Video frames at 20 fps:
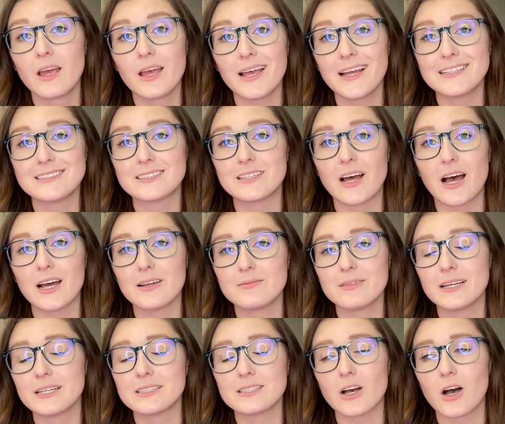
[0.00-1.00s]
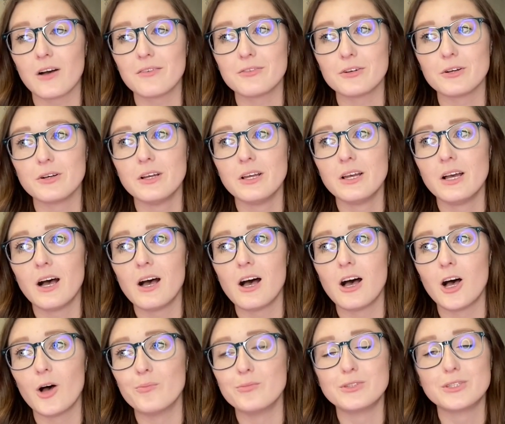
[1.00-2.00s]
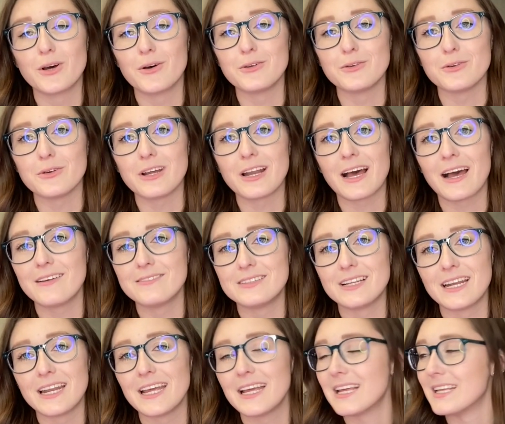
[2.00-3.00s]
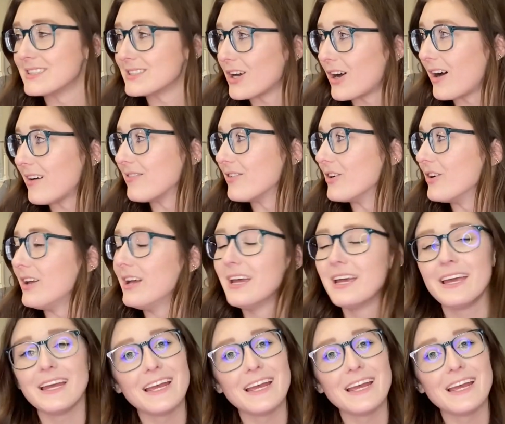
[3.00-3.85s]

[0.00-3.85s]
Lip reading: It's not. It's awful. Don't do it. I've done it. It's awful.